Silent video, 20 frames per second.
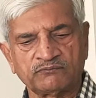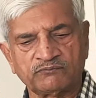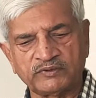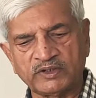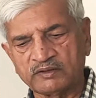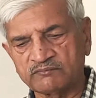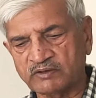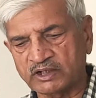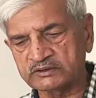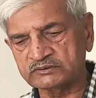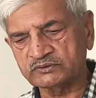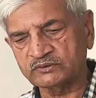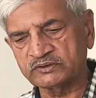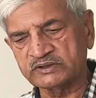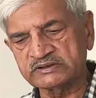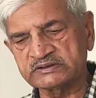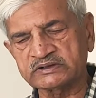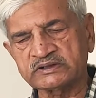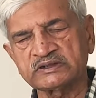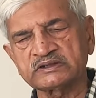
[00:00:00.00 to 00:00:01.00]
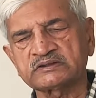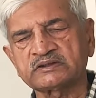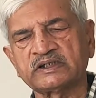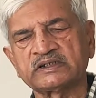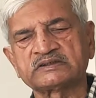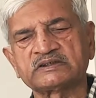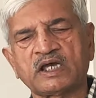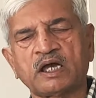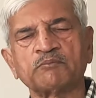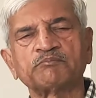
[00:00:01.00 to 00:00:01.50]
We have also discussed
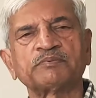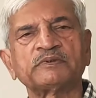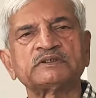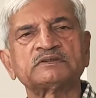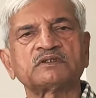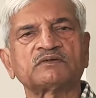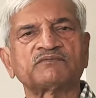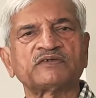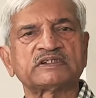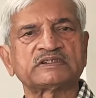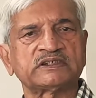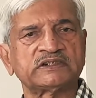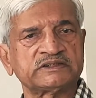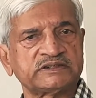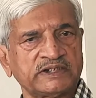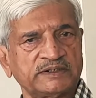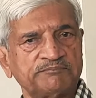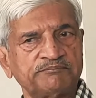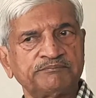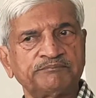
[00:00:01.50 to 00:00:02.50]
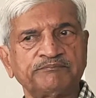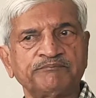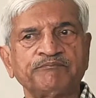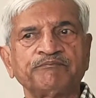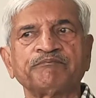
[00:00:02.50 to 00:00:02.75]
examples of SHM